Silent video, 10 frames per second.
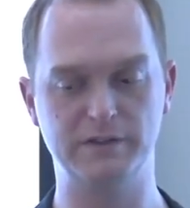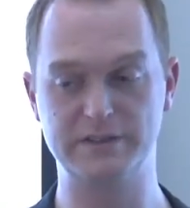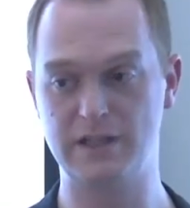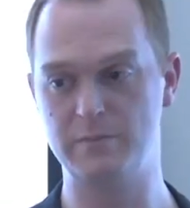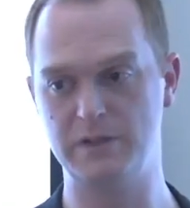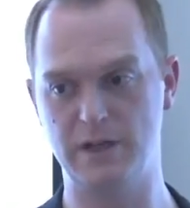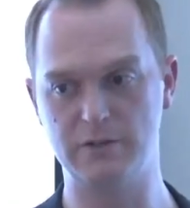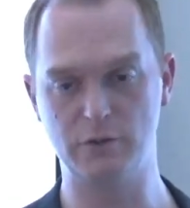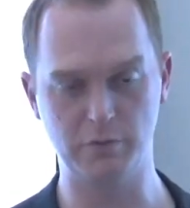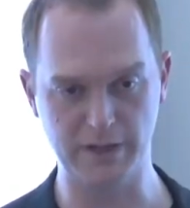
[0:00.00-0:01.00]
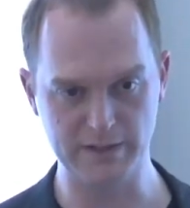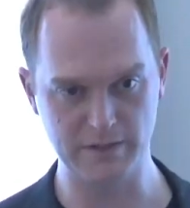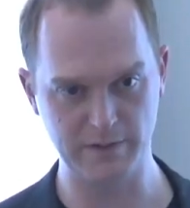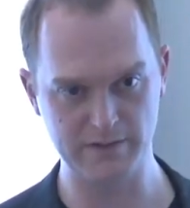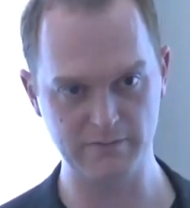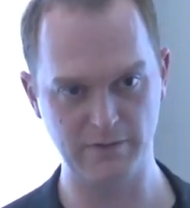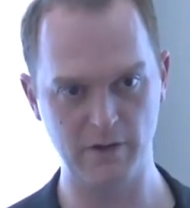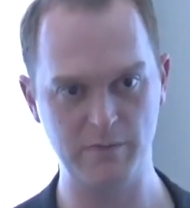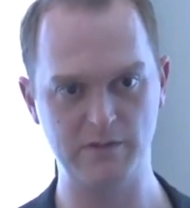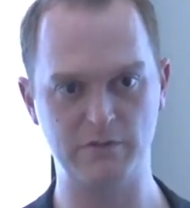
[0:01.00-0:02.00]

extend beyond Kubernetes-based environments.